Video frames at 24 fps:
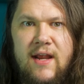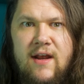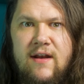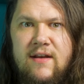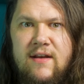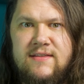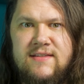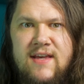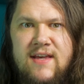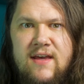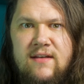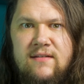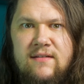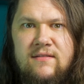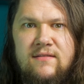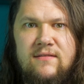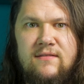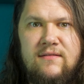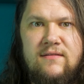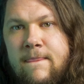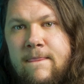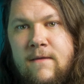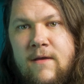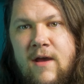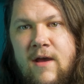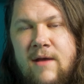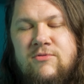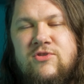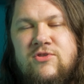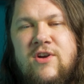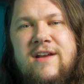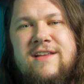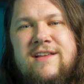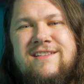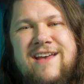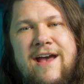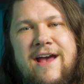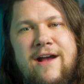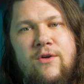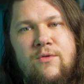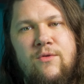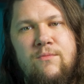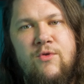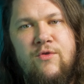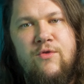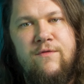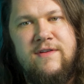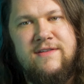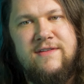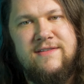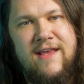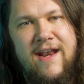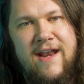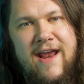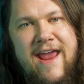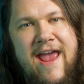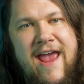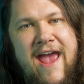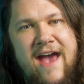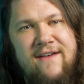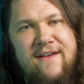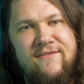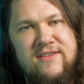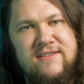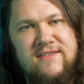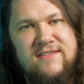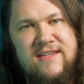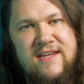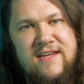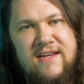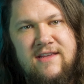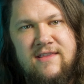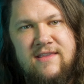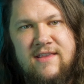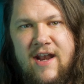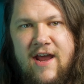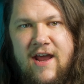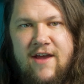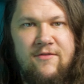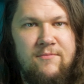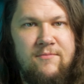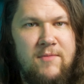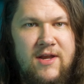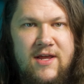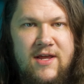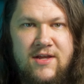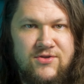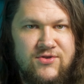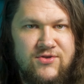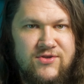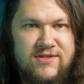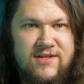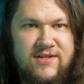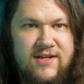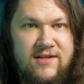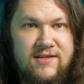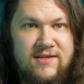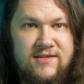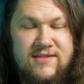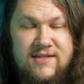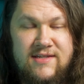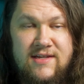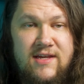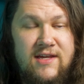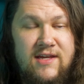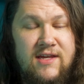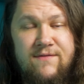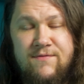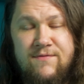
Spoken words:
out of 10. I'm trying to tackle movies that I haven't seen that I've been interested in seeing.